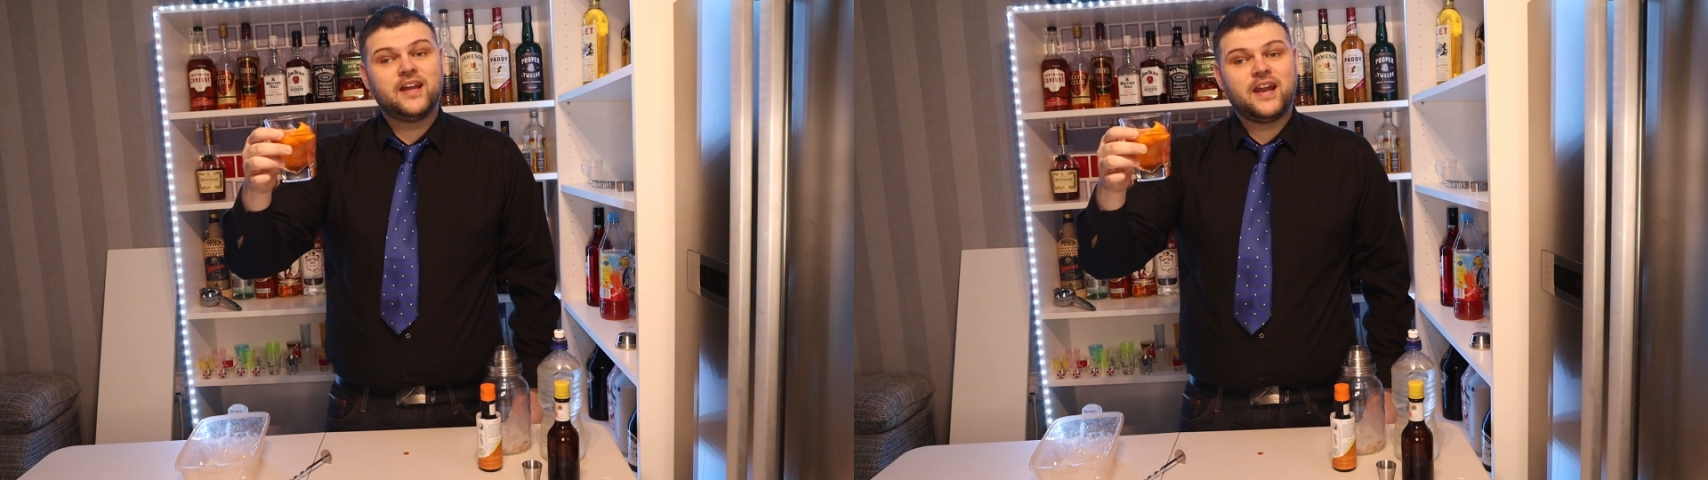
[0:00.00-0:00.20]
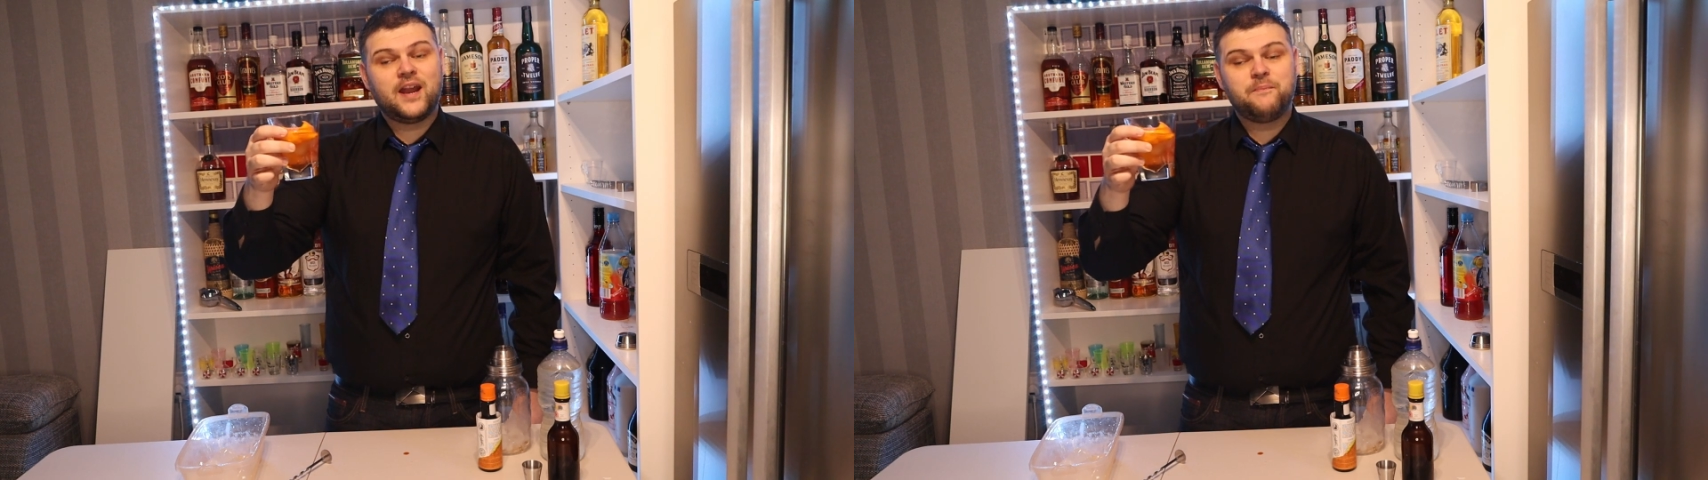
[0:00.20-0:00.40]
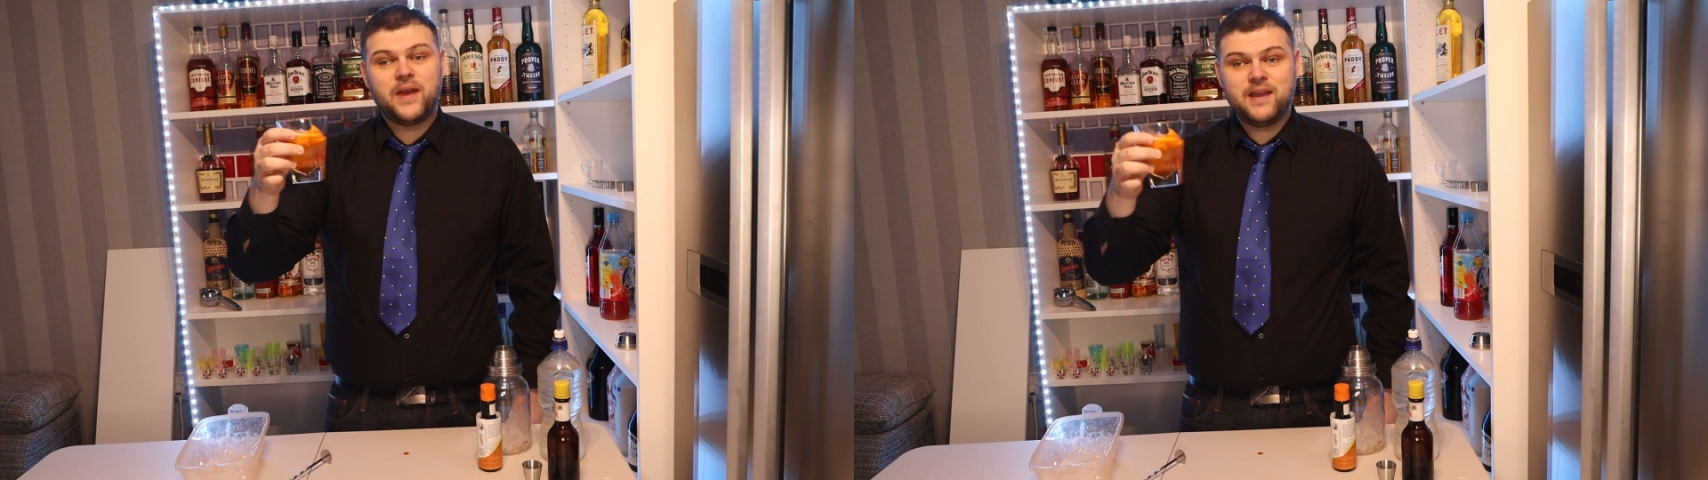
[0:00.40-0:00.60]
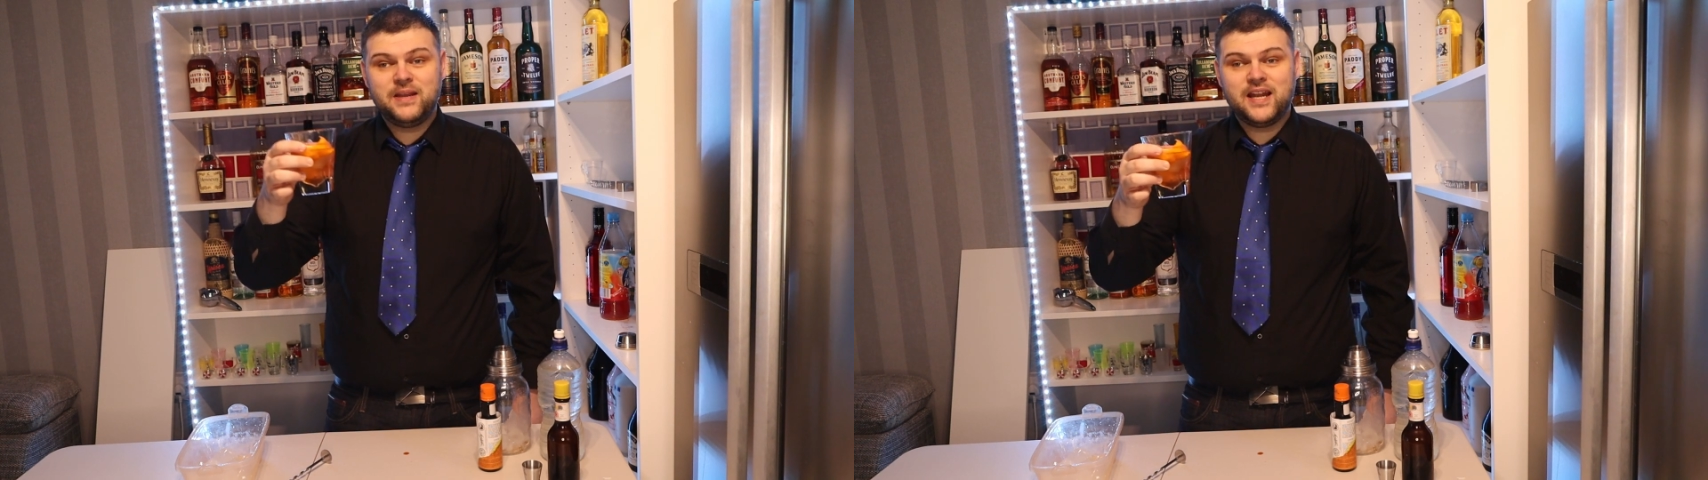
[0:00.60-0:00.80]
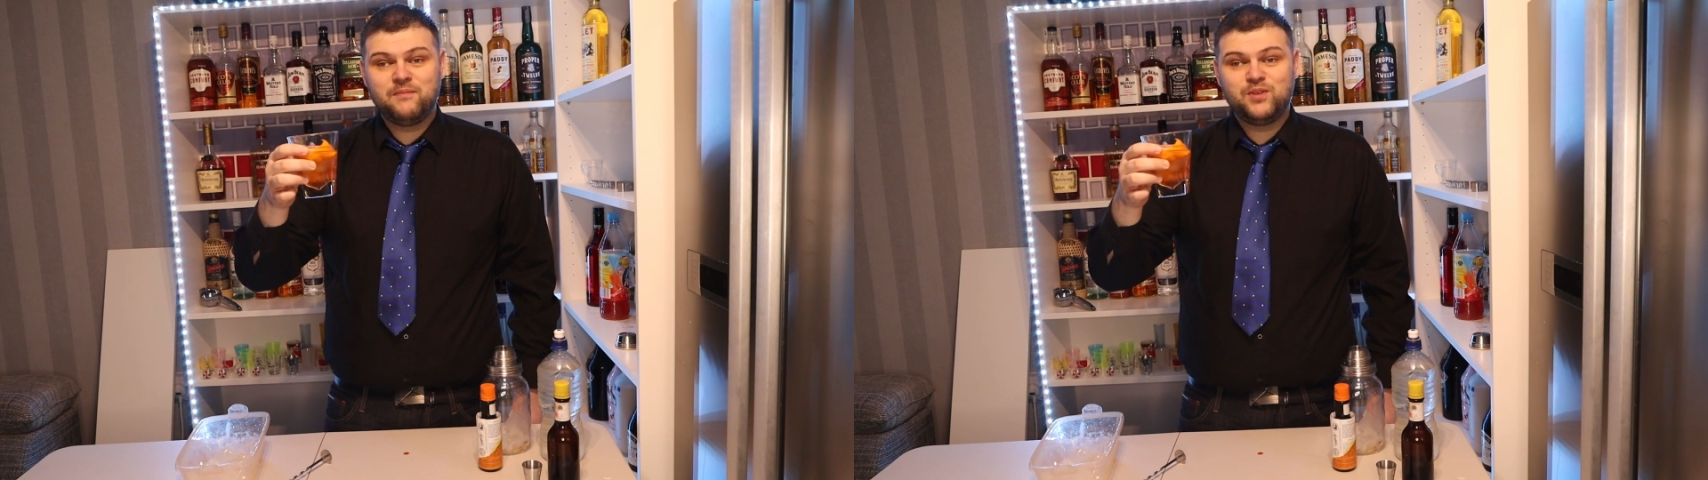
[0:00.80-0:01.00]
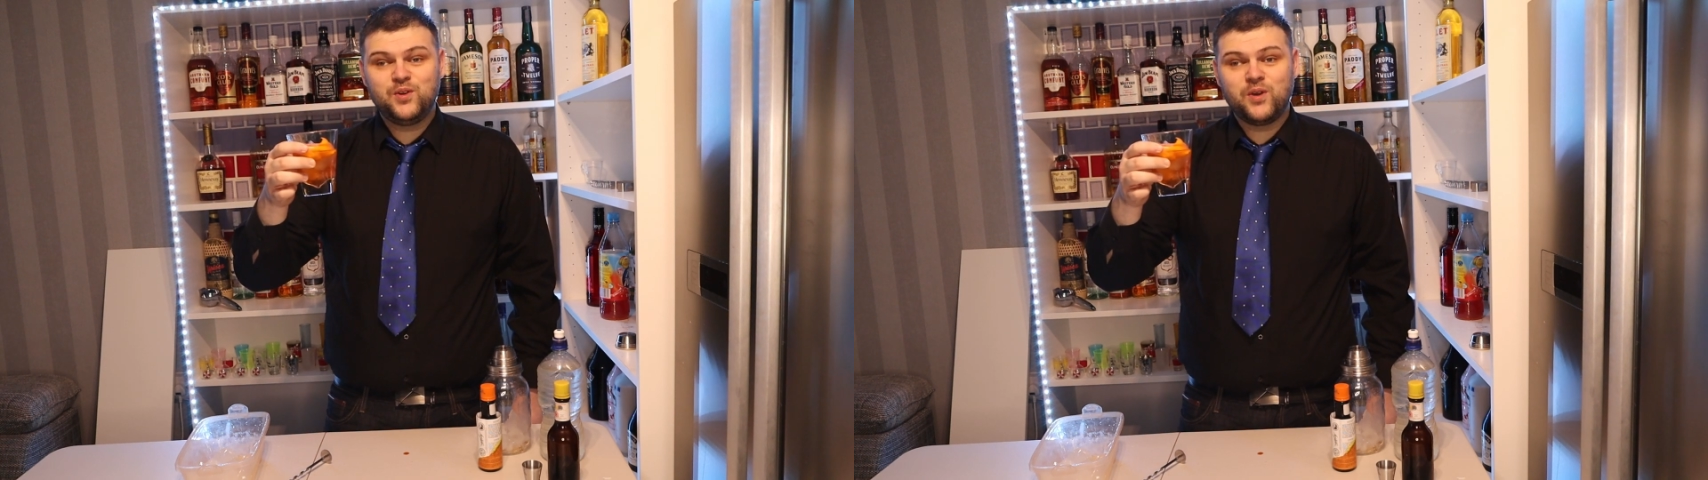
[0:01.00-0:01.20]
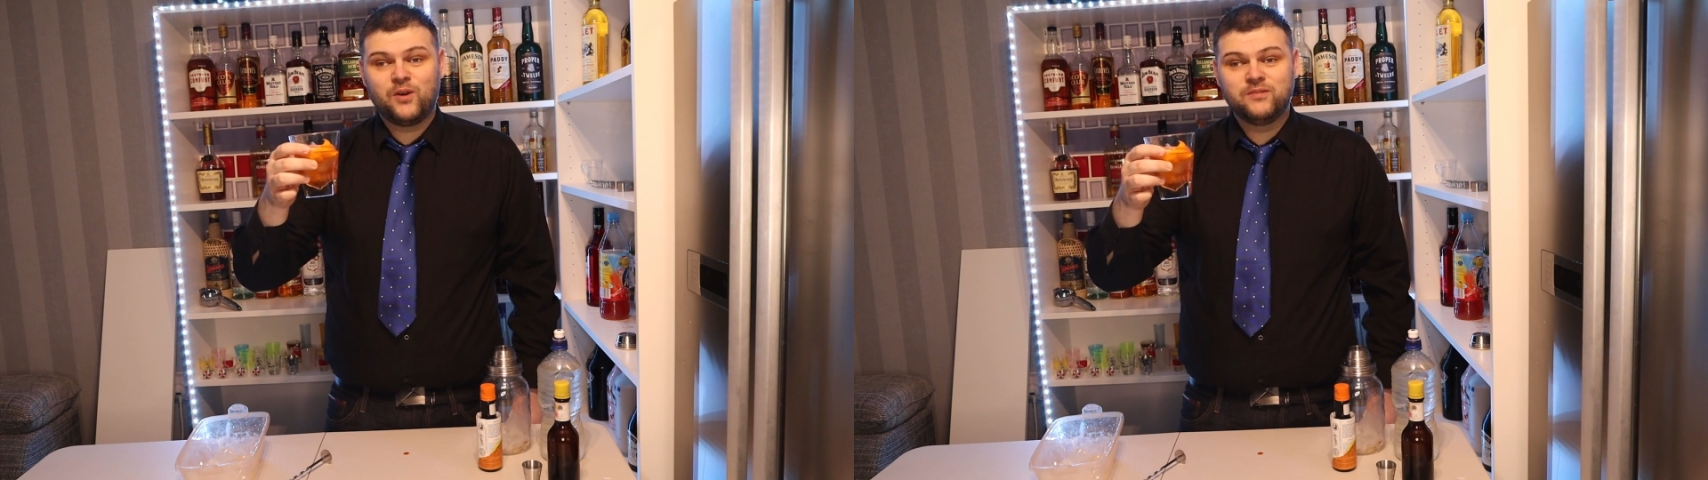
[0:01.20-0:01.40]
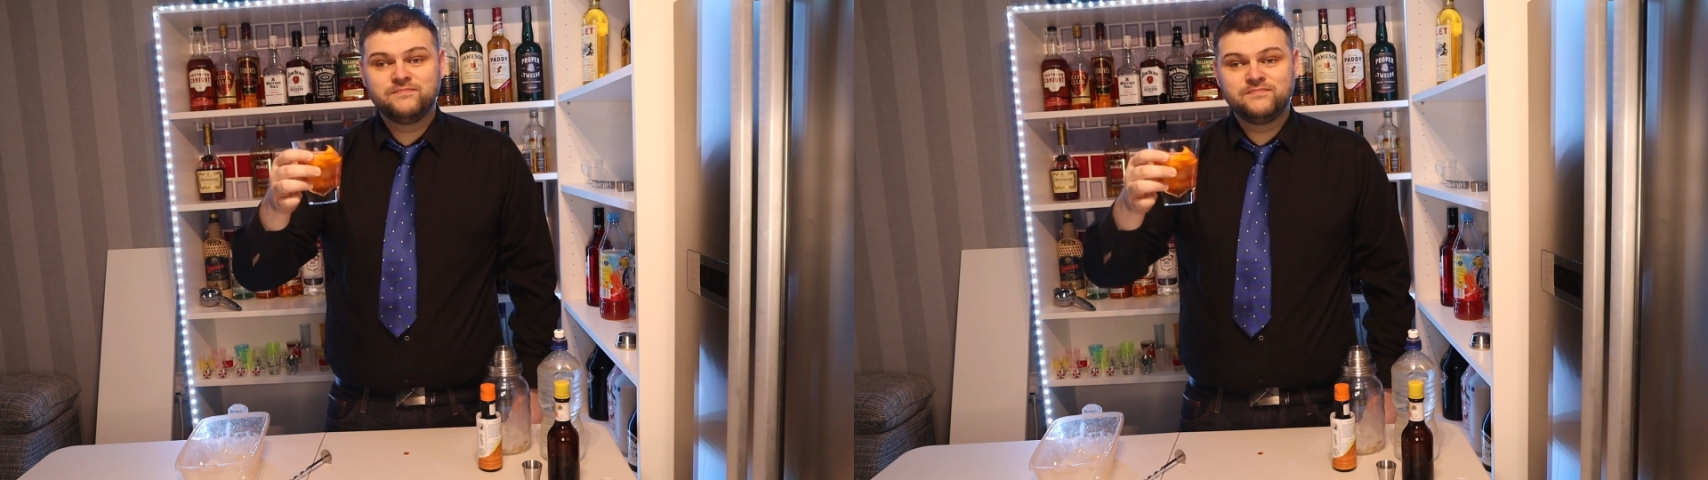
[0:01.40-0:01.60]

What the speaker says: and had a baby named Hugo.